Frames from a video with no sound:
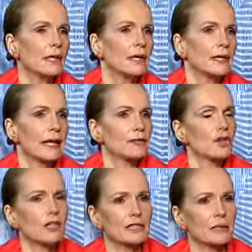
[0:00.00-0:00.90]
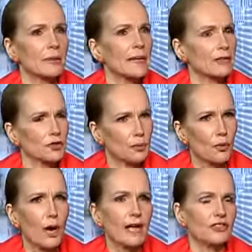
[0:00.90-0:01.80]
Now, you talked a little bit about your
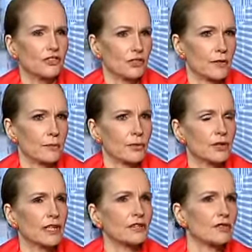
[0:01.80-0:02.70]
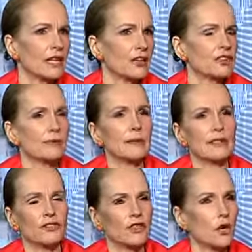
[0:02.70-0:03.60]
process of the book. Can you tell us a little bit about
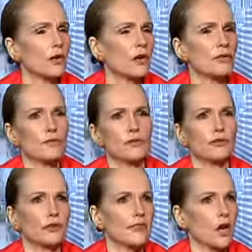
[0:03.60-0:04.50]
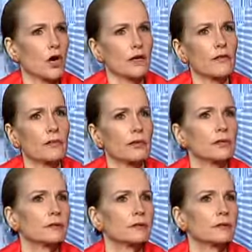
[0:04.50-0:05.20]
just the, an overview, sort of the arc of the book?